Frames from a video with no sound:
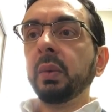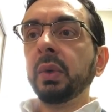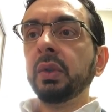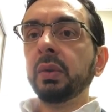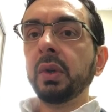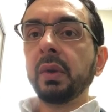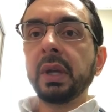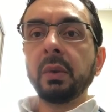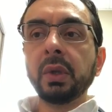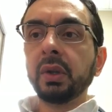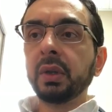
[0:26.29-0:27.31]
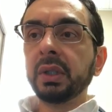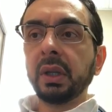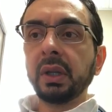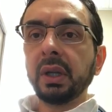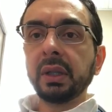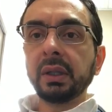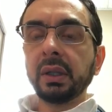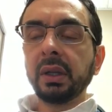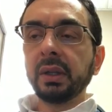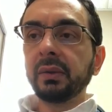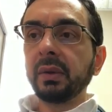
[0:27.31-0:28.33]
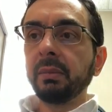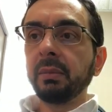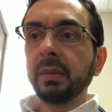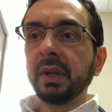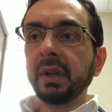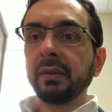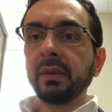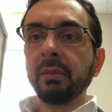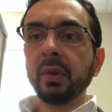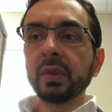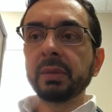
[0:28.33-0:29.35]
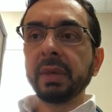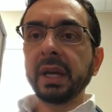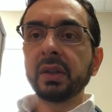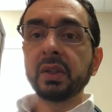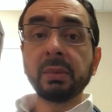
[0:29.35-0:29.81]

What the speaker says: We do know that we learned a lot from those patterns.